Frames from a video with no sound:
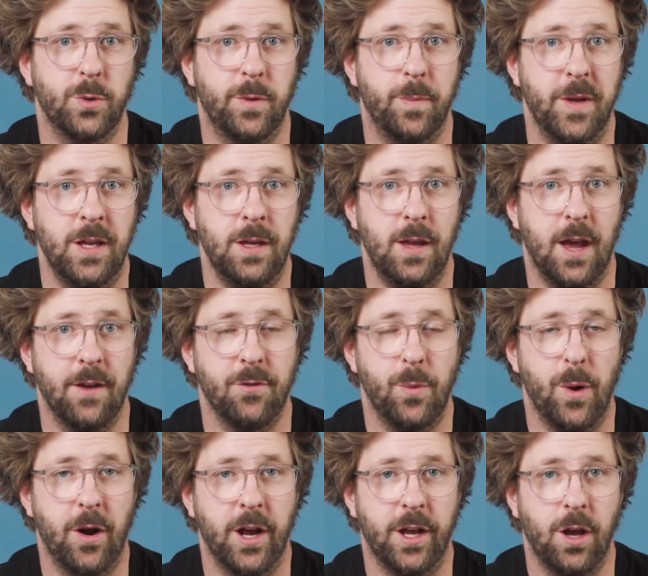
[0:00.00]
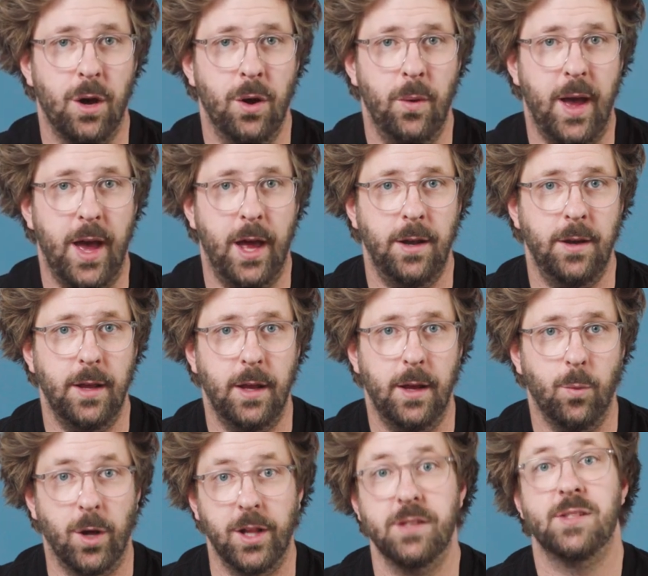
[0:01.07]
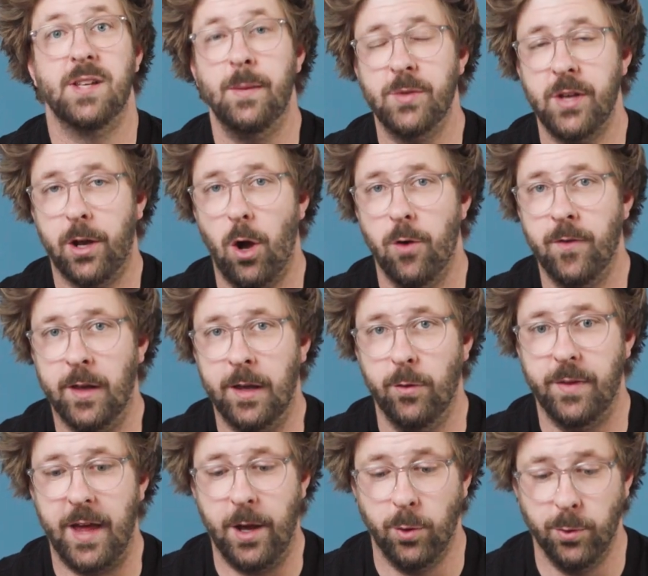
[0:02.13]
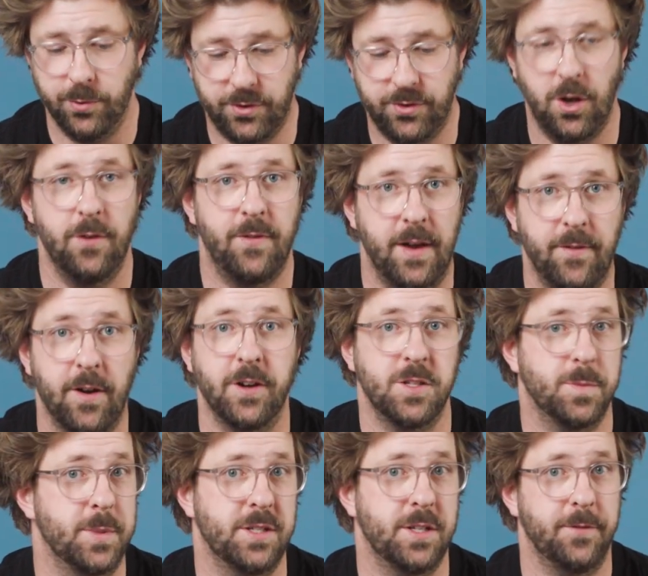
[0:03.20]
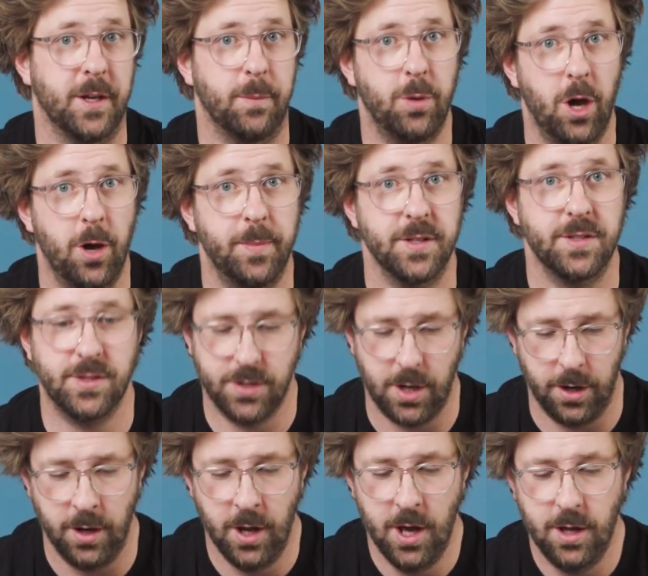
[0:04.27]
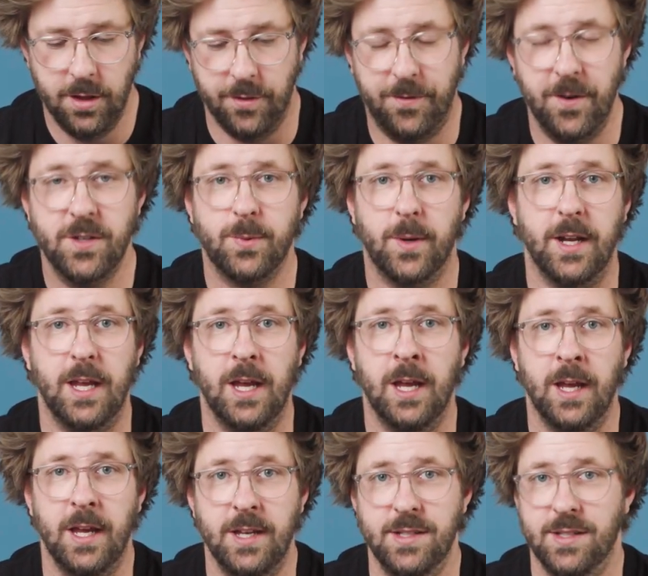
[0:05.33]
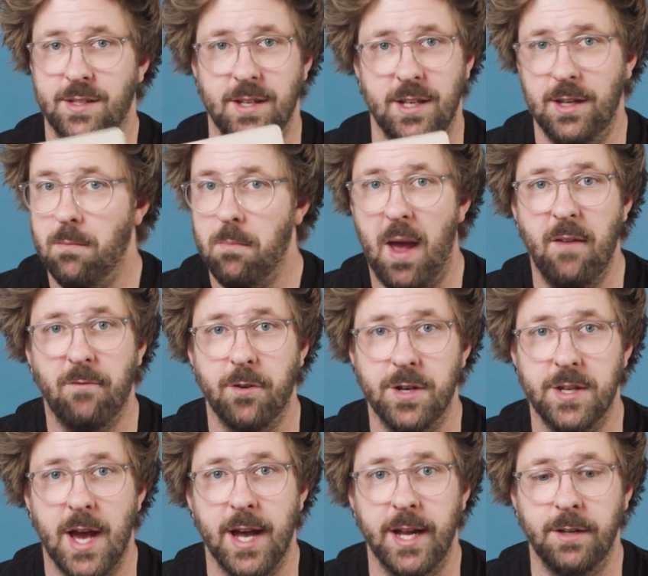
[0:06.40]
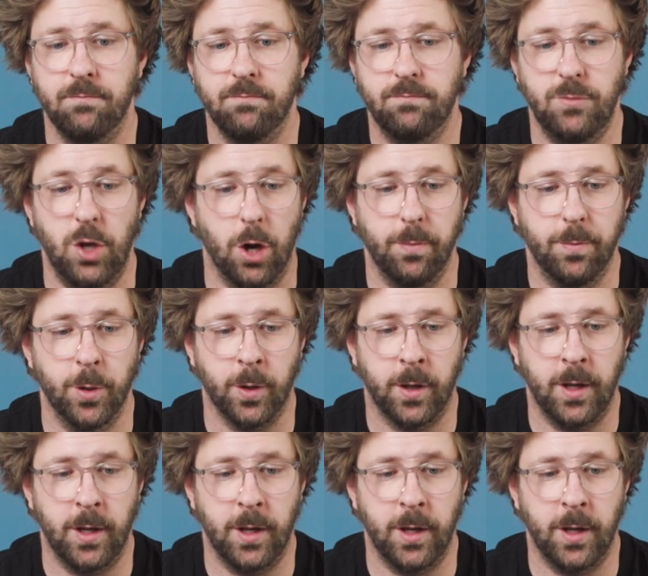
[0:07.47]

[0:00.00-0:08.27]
with me everywhere I go, and while it seems like overkill, they all serve a very specific purpose. So the first one here is the everyday notebook.